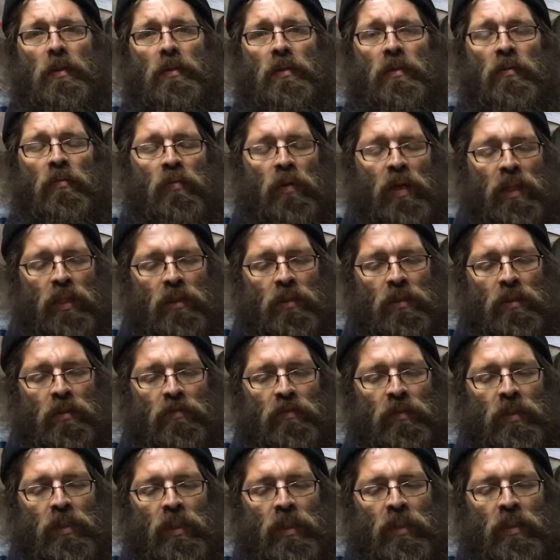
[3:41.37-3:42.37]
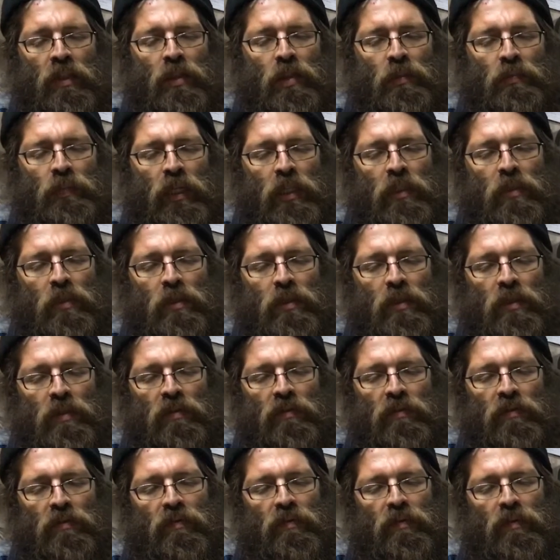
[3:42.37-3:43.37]
They're relatively
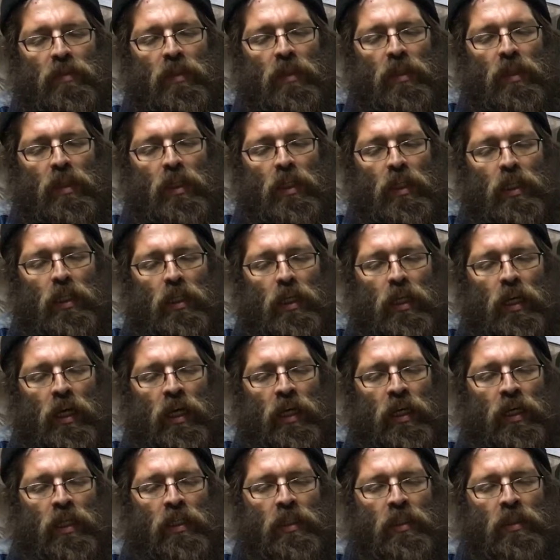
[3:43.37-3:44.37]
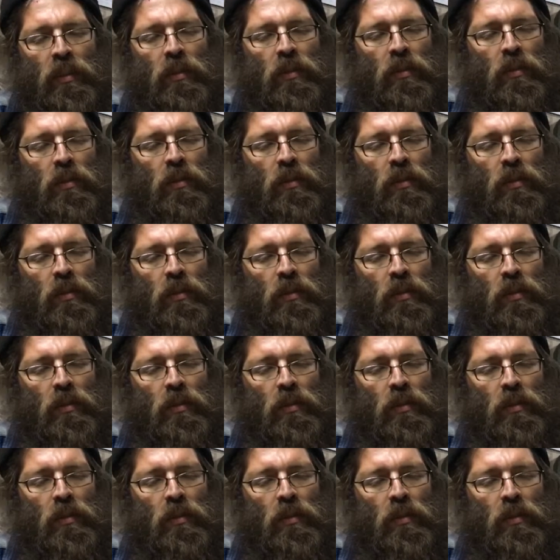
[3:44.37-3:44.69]
inexpensive, and